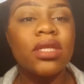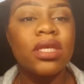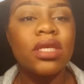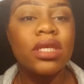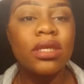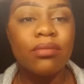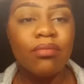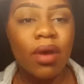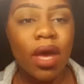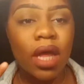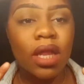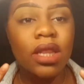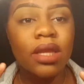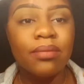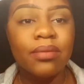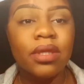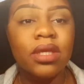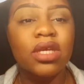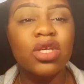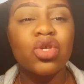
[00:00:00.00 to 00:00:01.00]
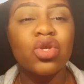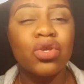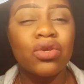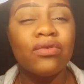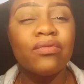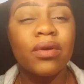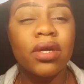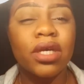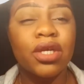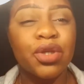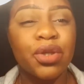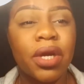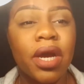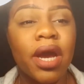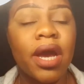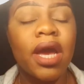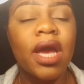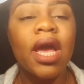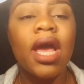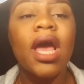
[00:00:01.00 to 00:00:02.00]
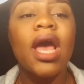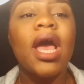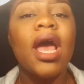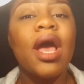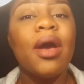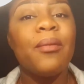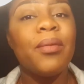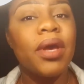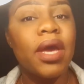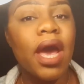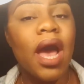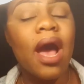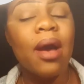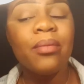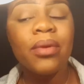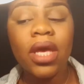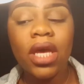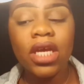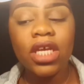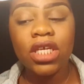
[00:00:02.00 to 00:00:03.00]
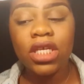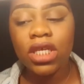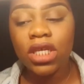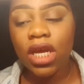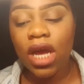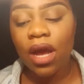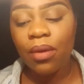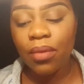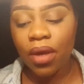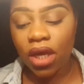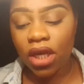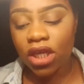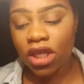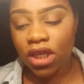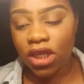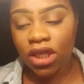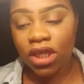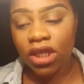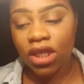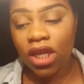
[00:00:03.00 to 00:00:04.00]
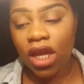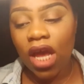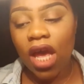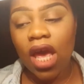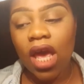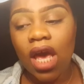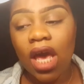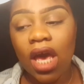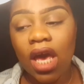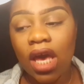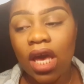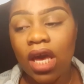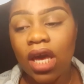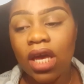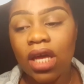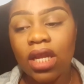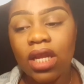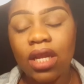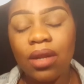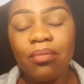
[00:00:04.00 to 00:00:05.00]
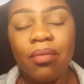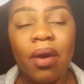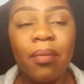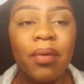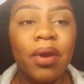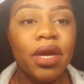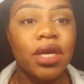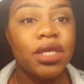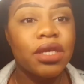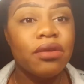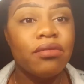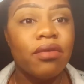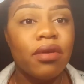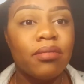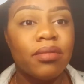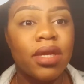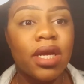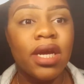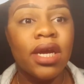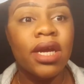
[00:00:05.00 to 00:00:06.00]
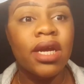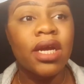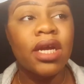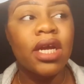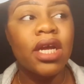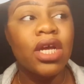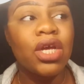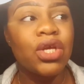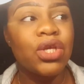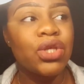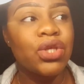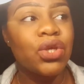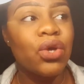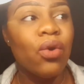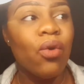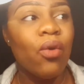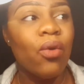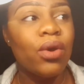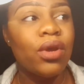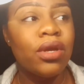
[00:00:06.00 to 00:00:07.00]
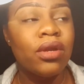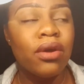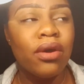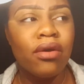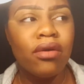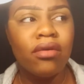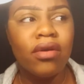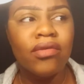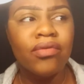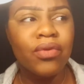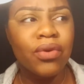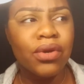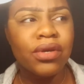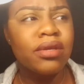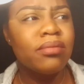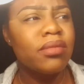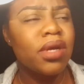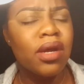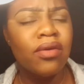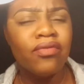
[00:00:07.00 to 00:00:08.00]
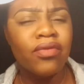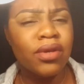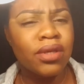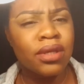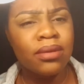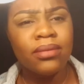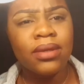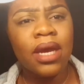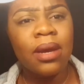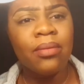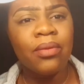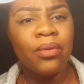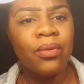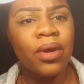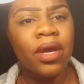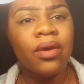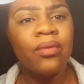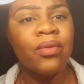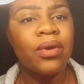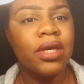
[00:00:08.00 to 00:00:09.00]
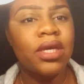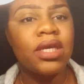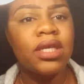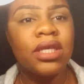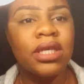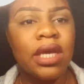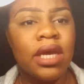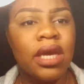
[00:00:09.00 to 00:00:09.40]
This matte lipstick is so fucking dry. But yeah, I'm Haitian, and my parents are from there. So, you know, of course I'm going to feel some type of way of what he